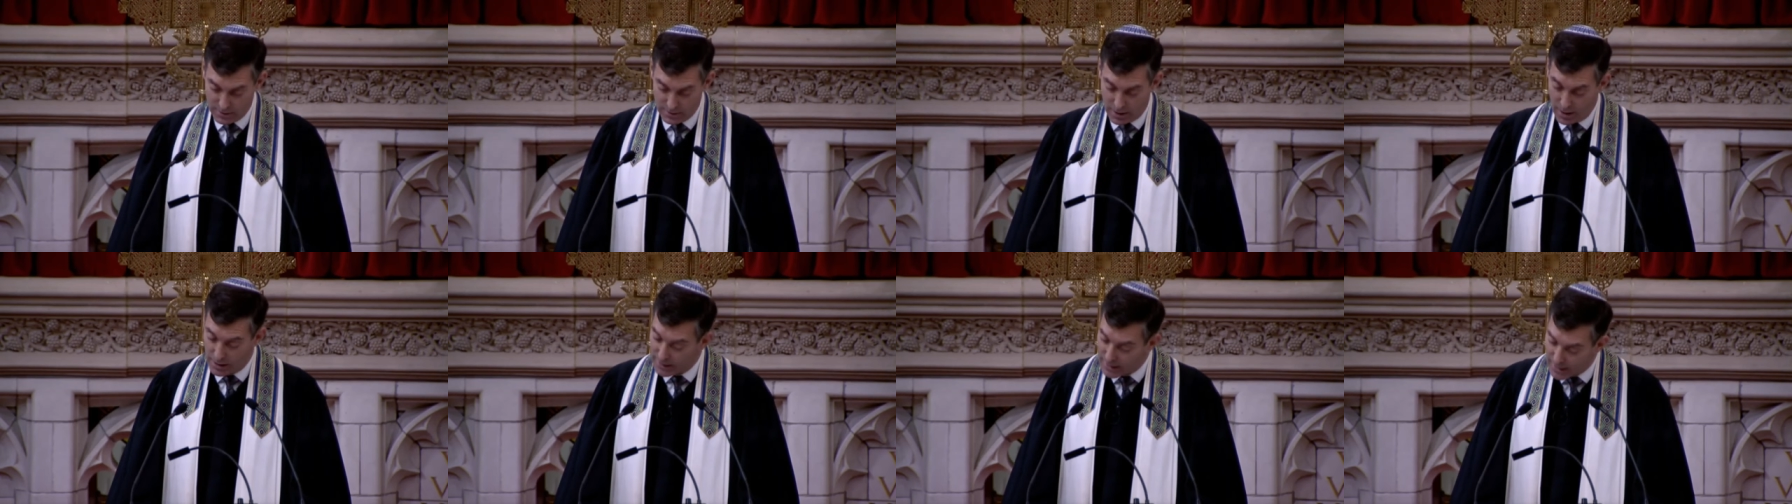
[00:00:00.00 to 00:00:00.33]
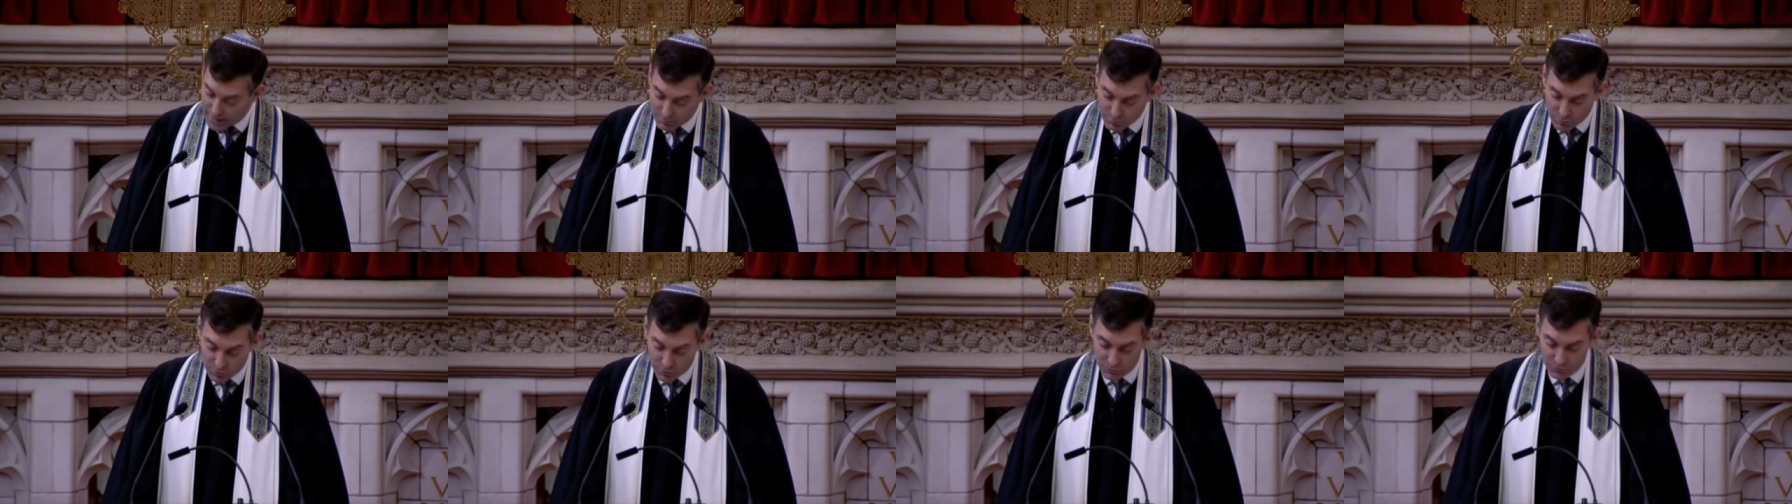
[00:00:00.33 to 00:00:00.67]

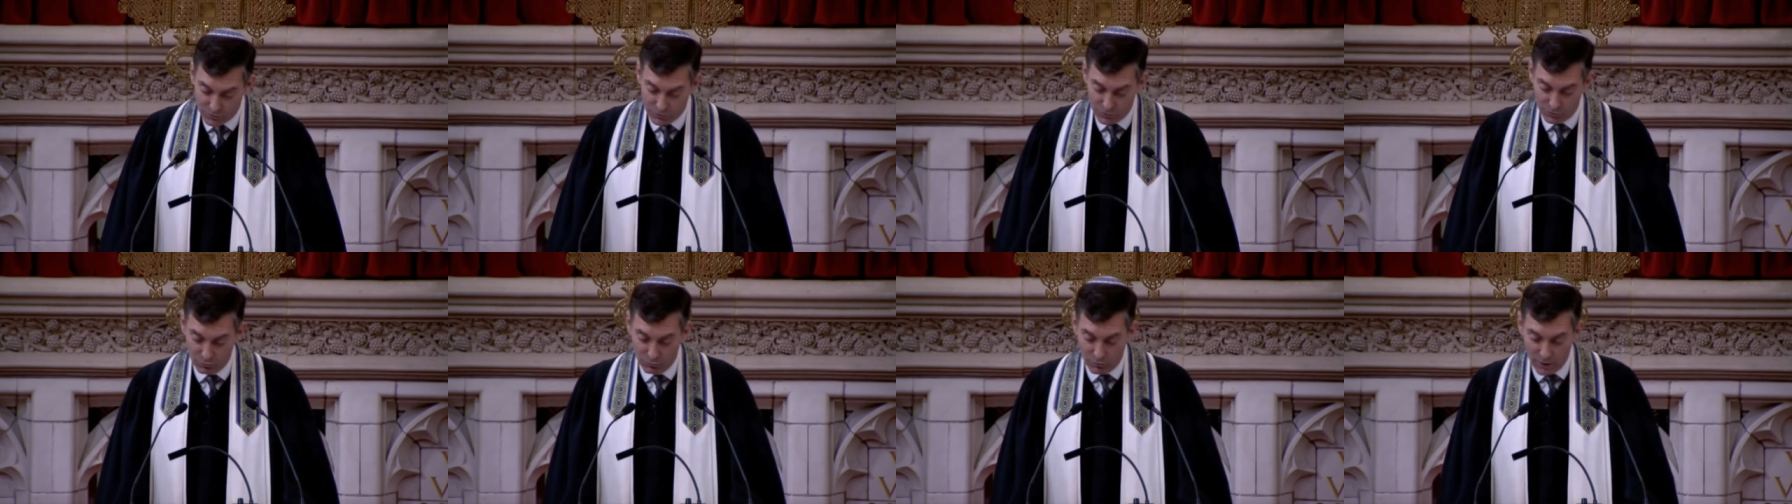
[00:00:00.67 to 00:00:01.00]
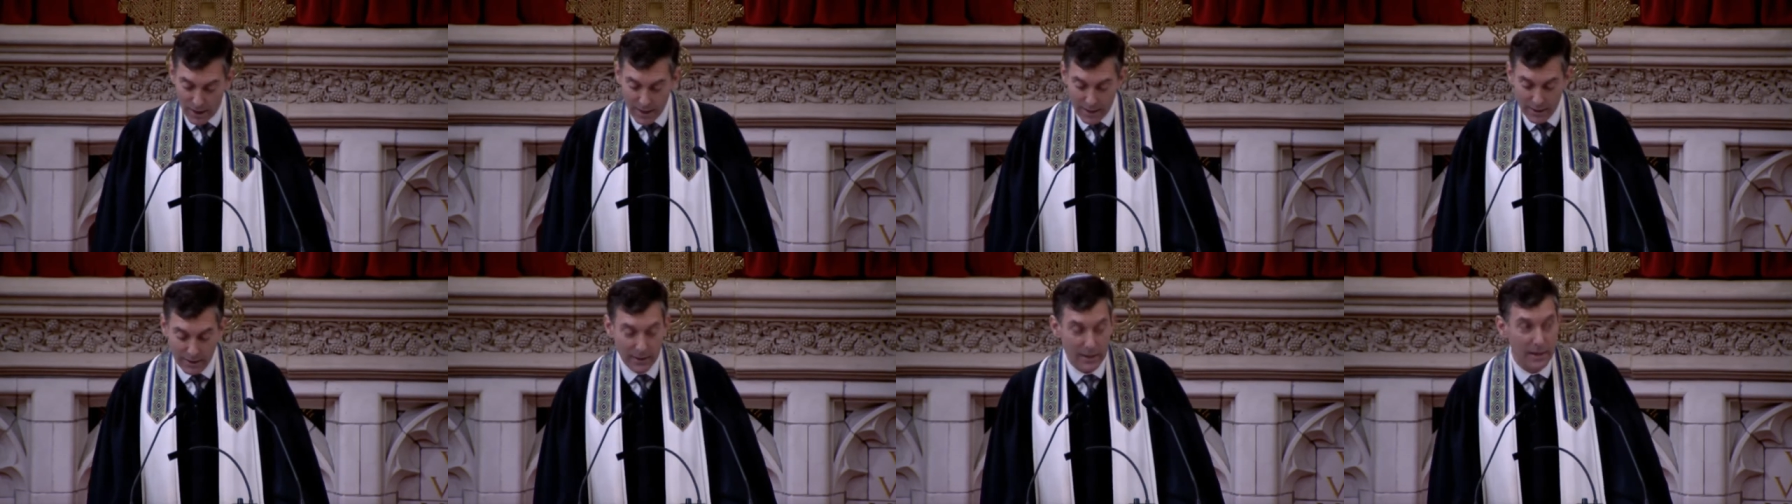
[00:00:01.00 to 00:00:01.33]
unable to
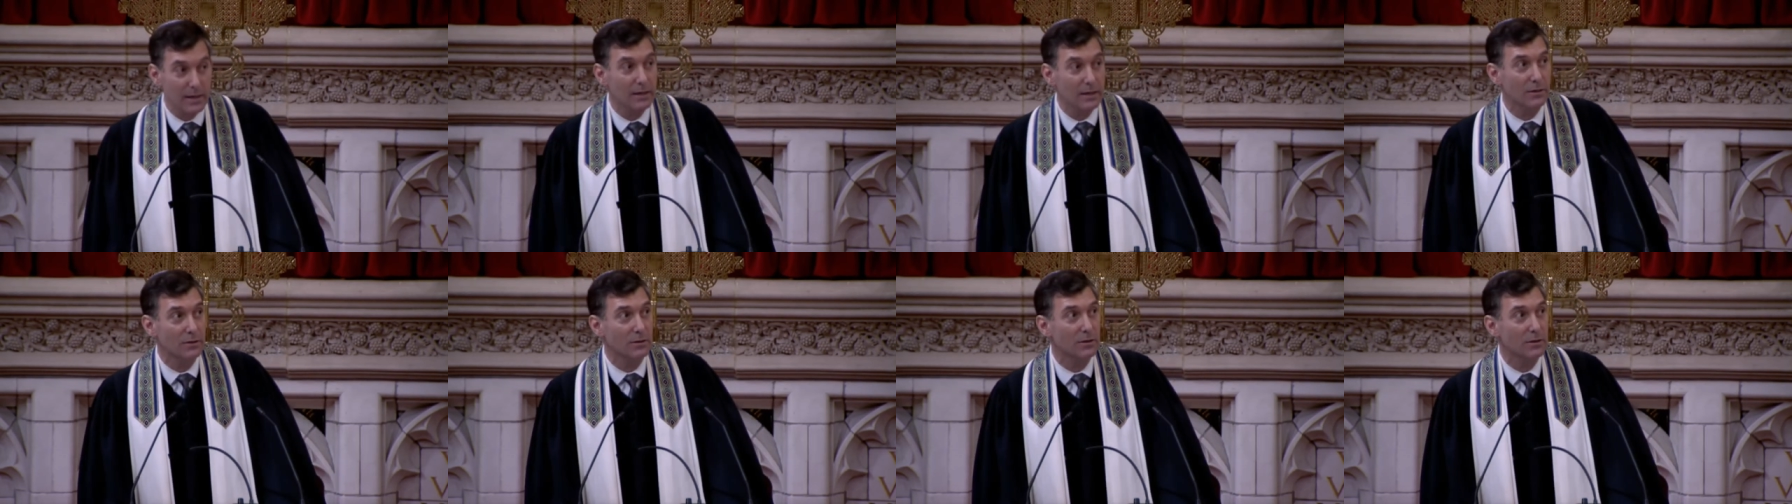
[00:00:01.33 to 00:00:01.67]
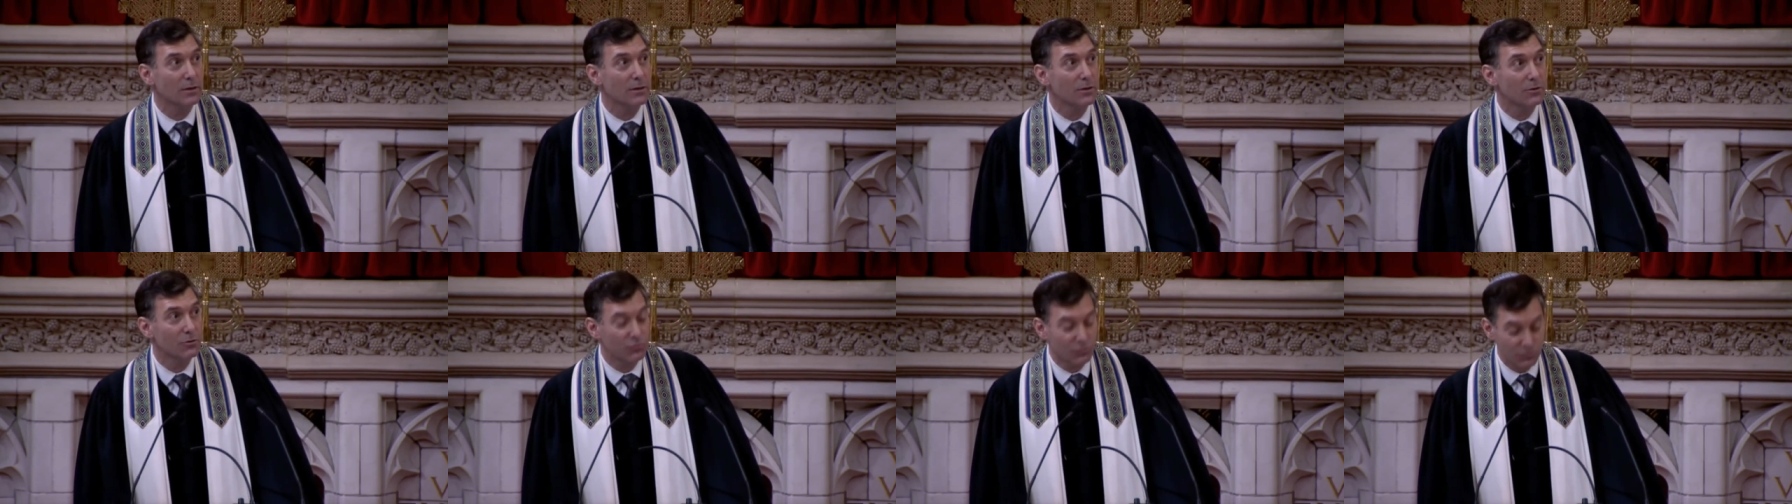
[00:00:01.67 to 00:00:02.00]
rein in
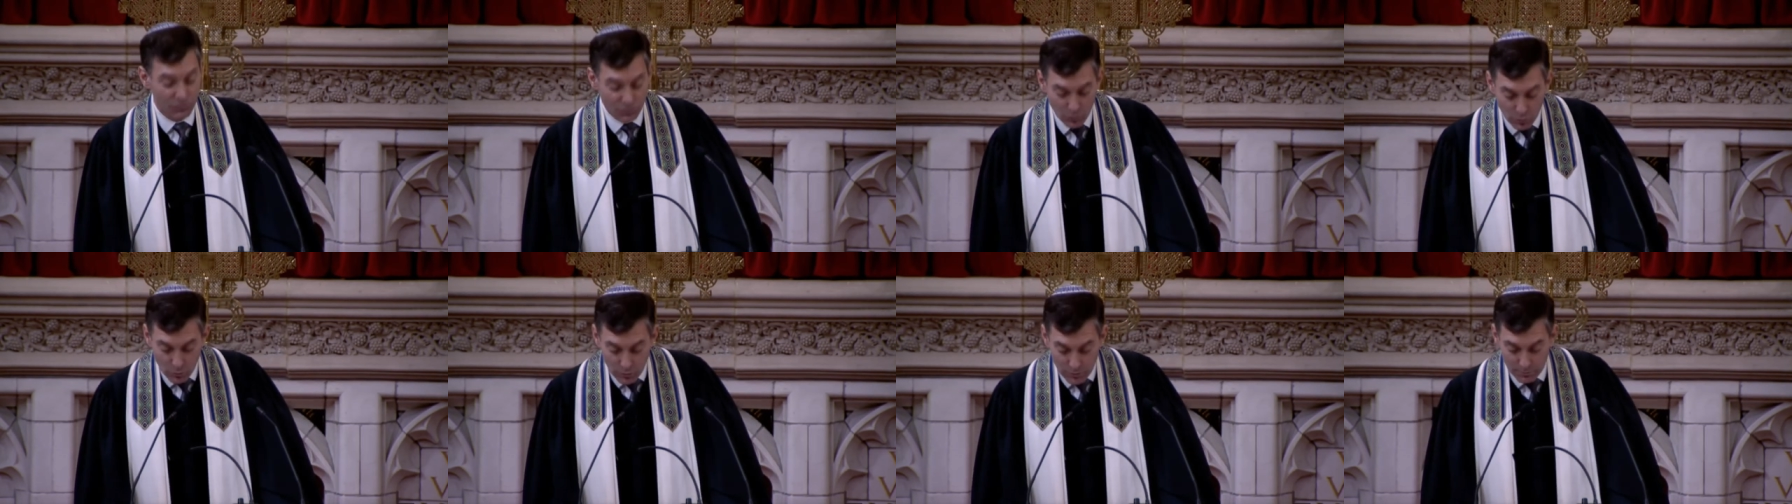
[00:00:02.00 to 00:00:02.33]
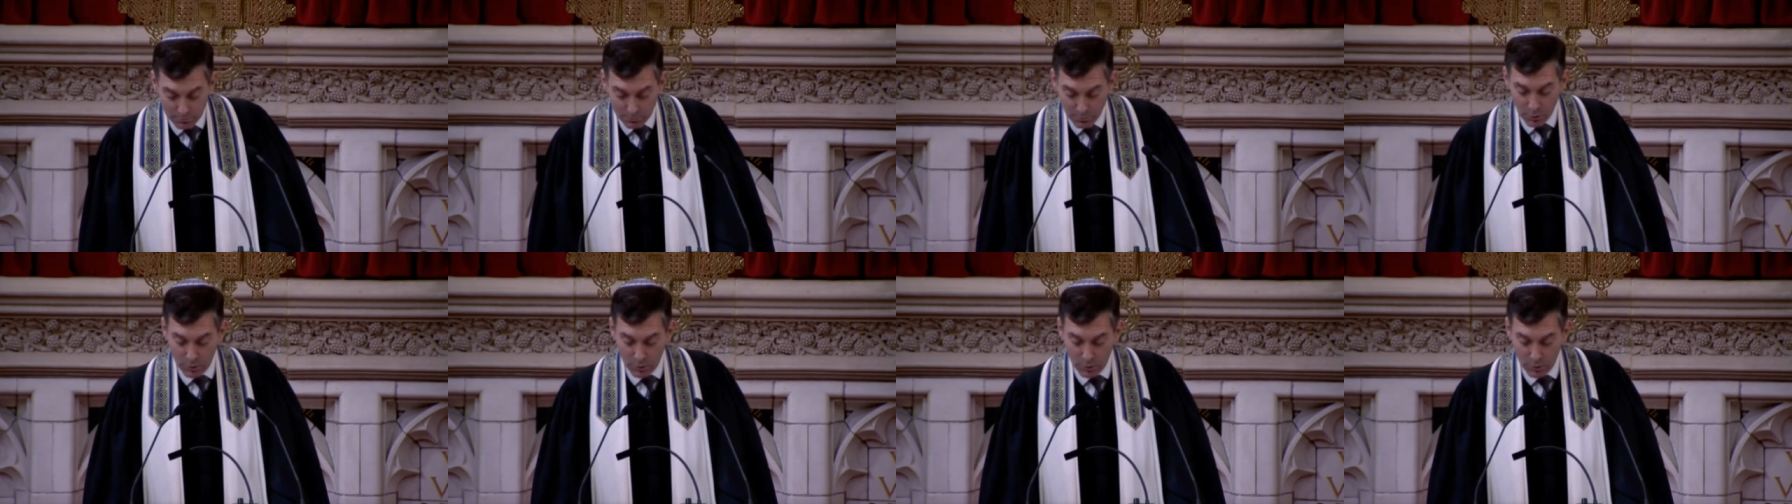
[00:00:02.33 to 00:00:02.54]
student